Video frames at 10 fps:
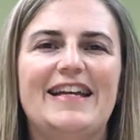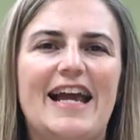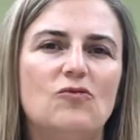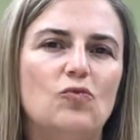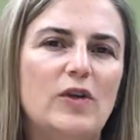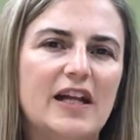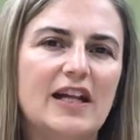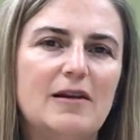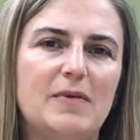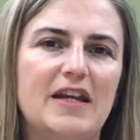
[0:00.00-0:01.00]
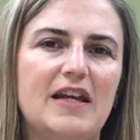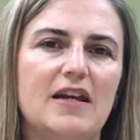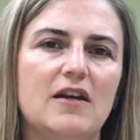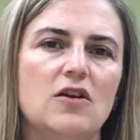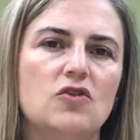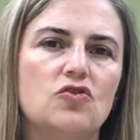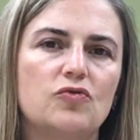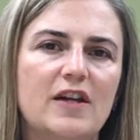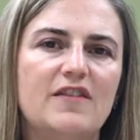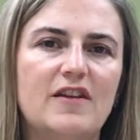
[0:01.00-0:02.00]
can really be
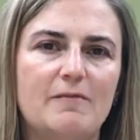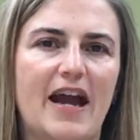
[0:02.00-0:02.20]
driven